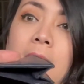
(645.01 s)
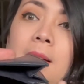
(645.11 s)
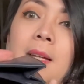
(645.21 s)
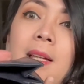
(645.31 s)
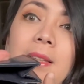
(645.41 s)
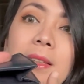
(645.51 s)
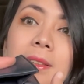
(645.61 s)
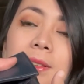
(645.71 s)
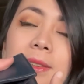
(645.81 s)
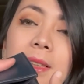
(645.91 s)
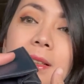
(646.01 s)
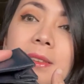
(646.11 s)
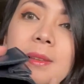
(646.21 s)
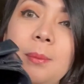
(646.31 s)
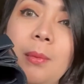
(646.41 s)
and then there's a
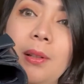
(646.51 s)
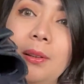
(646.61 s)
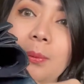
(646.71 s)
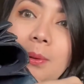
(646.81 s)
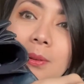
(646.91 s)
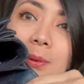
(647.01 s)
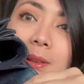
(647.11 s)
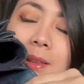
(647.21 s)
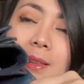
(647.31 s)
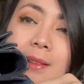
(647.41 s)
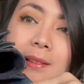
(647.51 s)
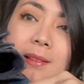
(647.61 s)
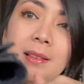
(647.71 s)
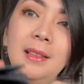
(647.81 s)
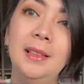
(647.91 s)
smaller one right
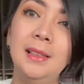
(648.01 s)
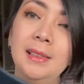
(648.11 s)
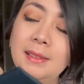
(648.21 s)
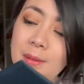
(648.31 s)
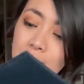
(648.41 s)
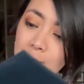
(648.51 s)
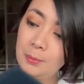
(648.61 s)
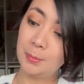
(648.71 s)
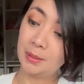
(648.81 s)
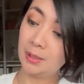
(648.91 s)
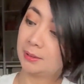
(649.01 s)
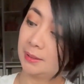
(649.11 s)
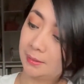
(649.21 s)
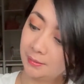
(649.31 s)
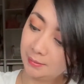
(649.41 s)
here. So, oh my gosh,
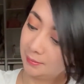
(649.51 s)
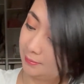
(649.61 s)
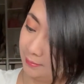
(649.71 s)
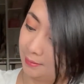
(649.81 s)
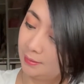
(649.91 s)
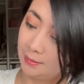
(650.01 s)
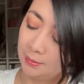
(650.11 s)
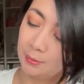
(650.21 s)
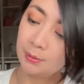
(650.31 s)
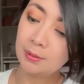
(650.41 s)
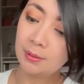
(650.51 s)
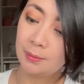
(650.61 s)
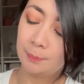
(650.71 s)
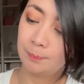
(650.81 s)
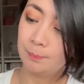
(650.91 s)
like you could,
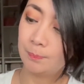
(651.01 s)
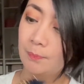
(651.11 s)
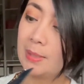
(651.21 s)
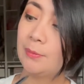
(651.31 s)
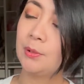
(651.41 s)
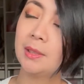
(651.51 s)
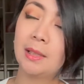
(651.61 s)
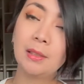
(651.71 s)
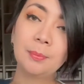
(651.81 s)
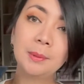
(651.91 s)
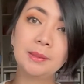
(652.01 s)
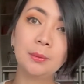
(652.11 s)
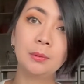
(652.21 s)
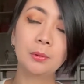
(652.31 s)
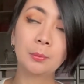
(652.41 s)
if you're the kind of person
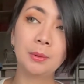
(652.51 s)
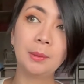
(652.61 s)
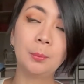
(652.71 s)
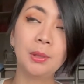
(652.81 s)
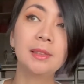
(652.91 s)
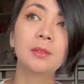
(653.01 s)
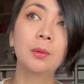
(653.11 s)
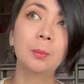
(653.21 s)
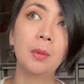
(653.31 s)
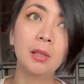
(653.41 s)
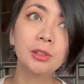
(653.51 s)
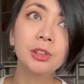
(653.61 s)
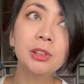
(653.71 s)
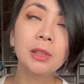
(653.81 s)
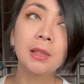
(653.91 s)
who don't really bring so
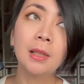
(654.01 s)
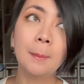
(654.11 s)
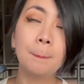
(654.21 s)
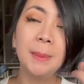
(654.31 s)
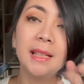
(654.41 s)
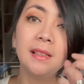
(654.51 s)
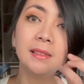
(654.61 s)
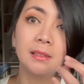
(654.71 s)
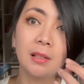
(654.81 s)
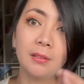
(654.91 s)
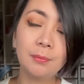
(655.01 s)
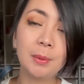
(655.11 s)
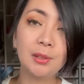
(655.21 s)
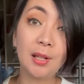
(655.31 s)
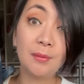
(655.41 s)
much big stuff,
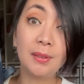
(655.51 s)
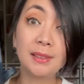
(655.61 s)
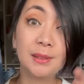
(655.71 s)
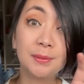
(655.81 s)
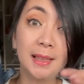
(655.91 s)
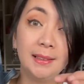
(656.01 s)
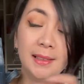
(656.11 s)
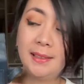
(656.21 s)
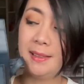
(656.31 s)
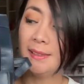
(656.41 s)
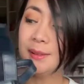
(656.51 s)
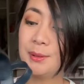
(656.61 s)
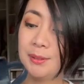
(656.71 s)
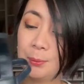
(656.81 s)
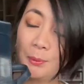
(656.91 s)
but you have lots of tiny things, you
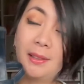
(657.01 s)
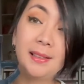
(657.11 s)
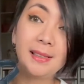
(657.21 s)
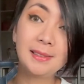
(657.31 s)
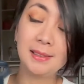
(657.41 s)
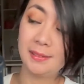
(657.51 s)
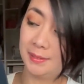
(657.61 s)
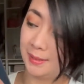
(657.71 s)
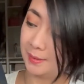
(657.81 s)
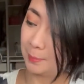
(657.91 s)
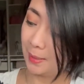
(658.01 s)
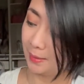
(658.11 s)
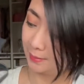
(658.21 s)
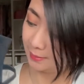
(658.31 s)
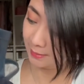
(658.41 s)
can organize it on this
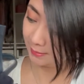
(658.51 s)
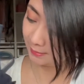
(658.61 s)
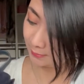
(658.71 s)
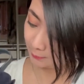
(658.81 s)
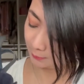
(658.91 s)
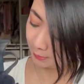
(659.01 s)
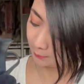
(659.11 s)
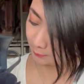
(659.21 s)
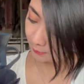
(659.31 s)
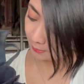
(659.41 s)
bag. This is so cute.